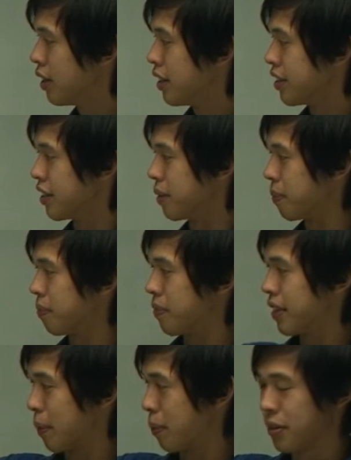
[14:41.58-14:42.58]
So
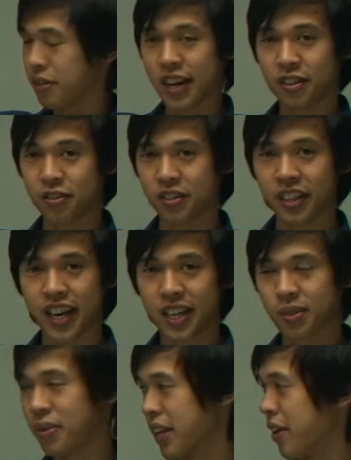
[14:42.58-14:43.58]
they produce hydrogen
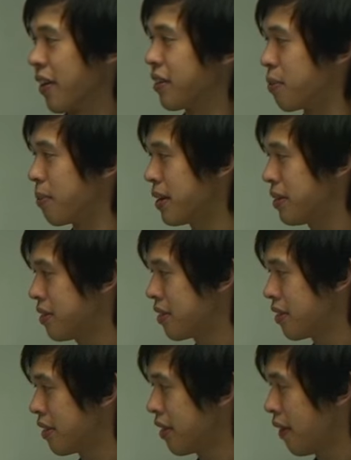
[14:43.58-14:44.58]
gas when they react with metals.
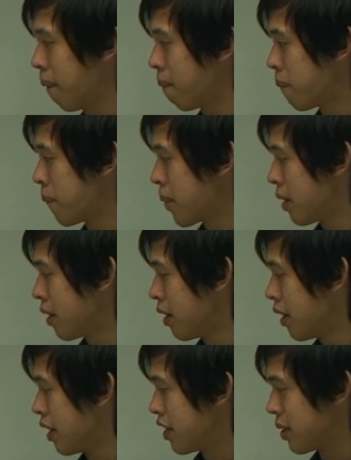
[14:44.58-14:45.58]

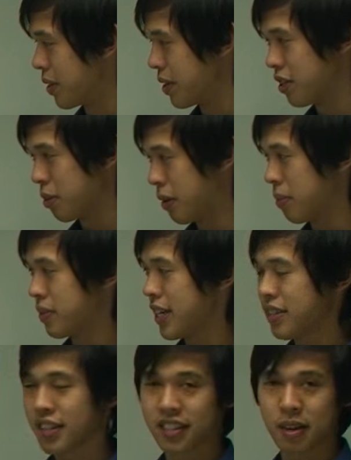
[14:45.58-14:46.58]
So we use the pop
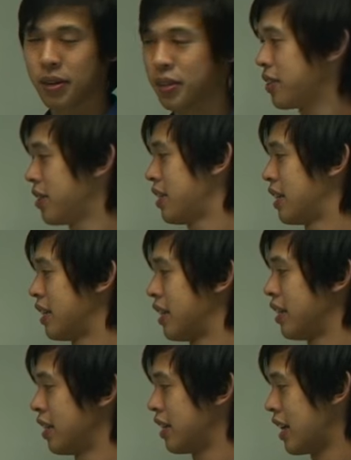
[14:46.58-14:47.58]
test, as I mentioned,
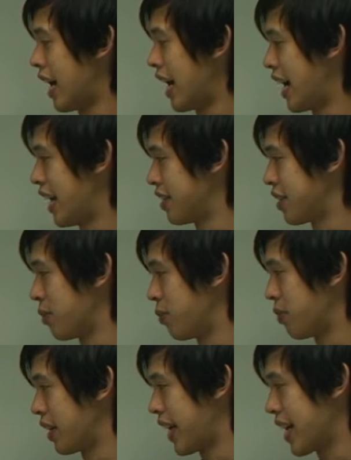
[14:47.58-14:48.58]
and so
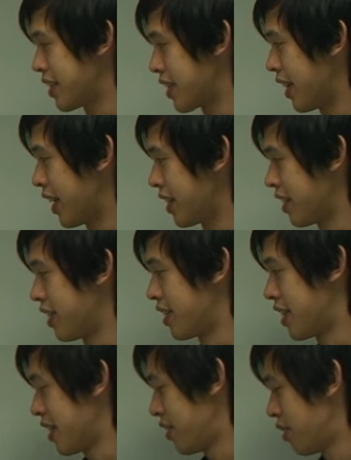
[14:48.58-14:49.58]
the gas is collected in a
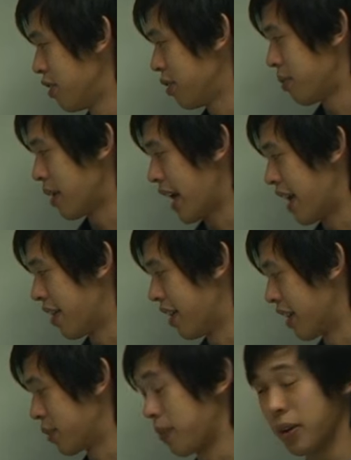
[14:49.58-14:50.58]
test tube and then
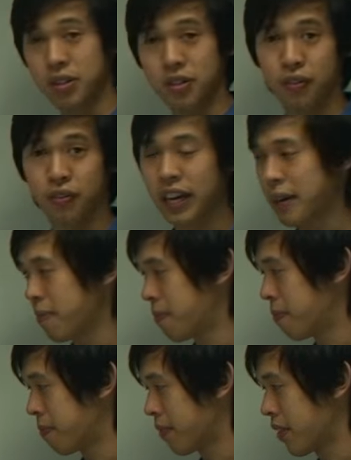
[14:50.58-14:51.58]
exposed to a flame,
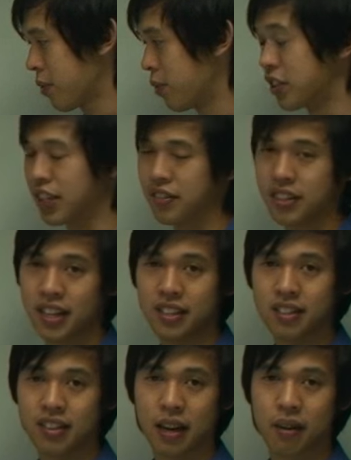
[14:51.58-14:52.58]
which gives
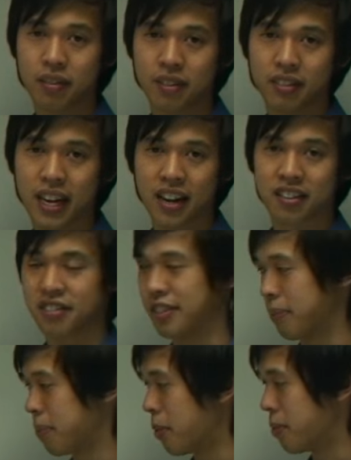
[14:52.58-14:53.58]
us that
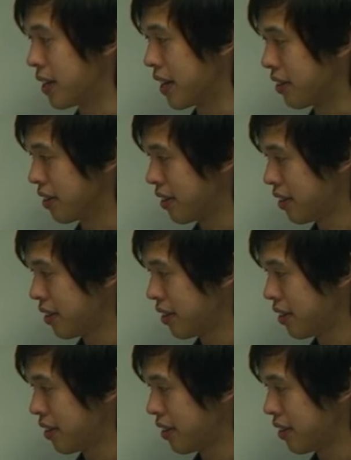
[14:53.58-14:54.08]
characteristic pop sound.